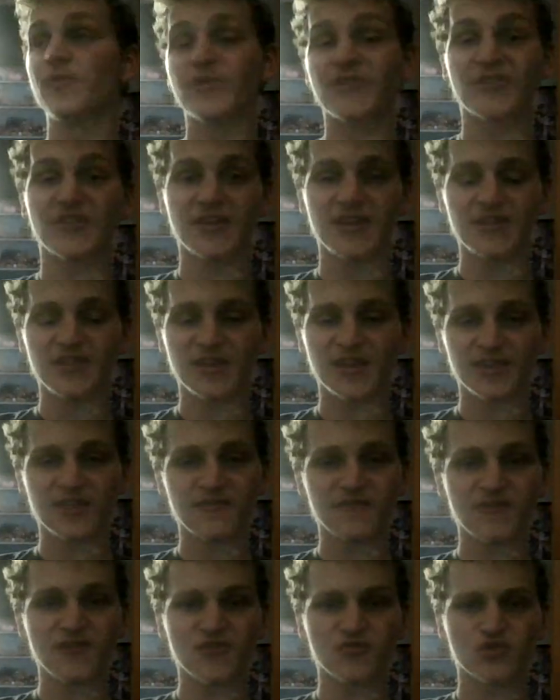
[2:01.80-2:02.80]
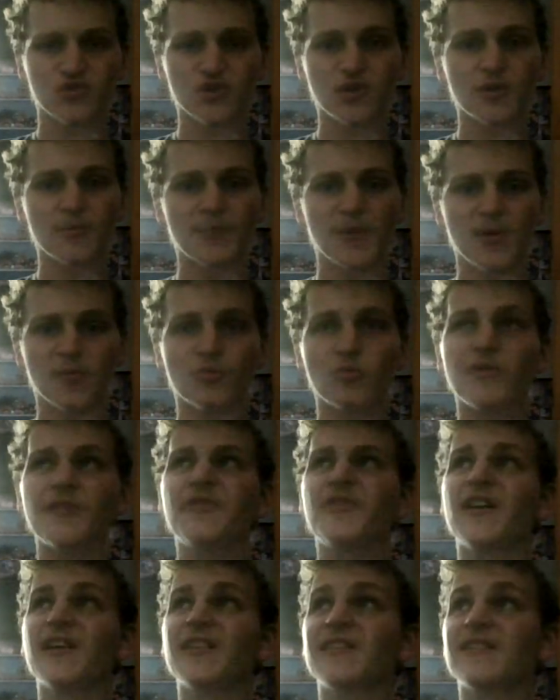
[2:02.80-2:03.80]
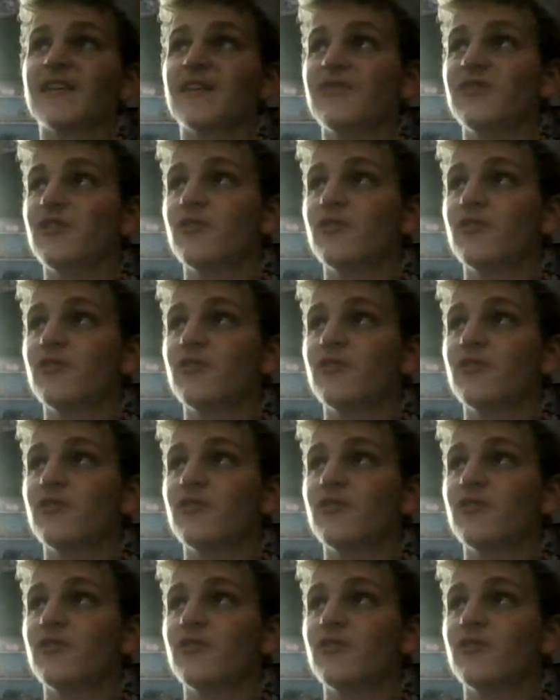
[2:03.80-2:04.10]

miss anything in the future. But with that said,